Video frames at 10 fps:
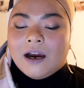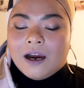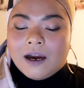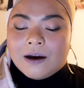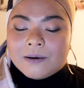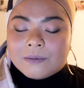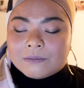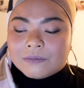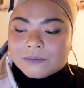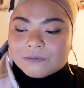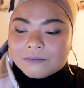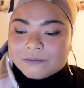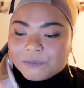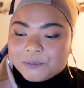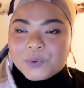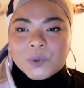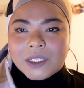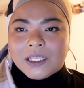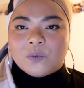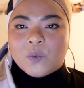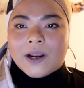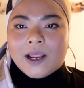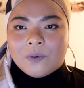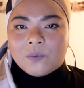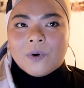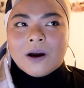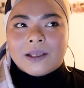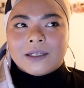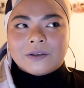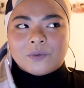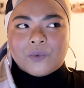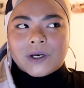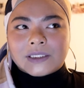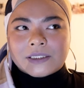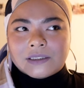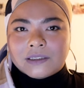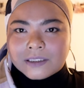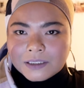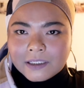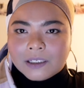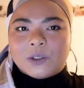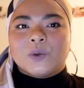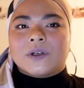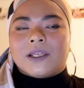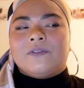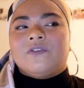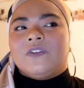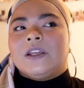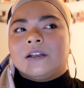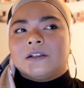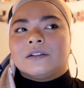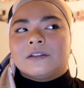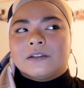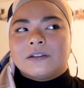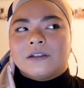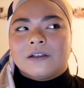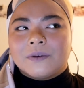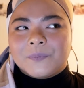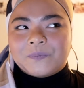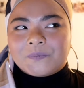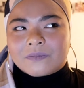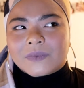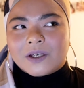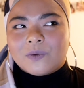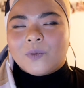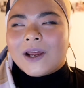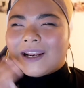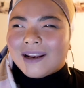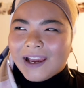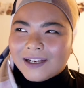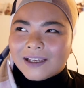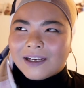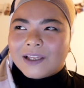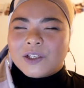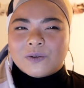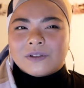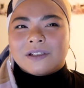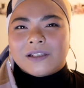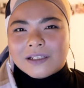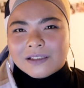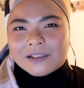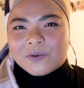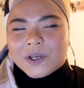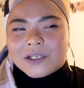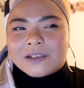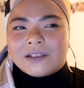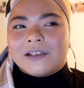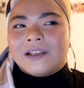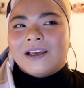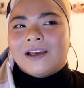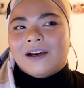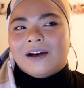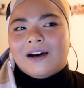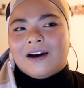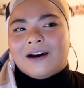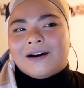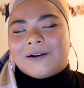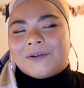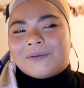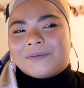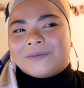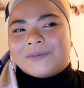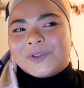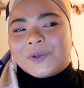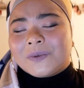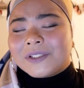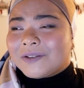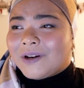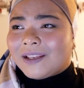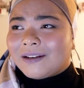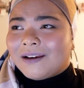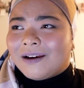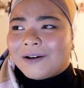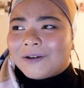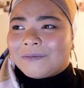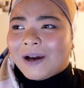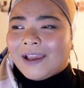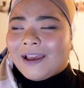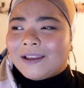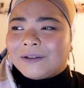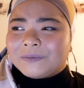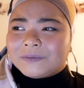put in what I want, what's the look and feel, what line can I use in this situation. So it was great. I had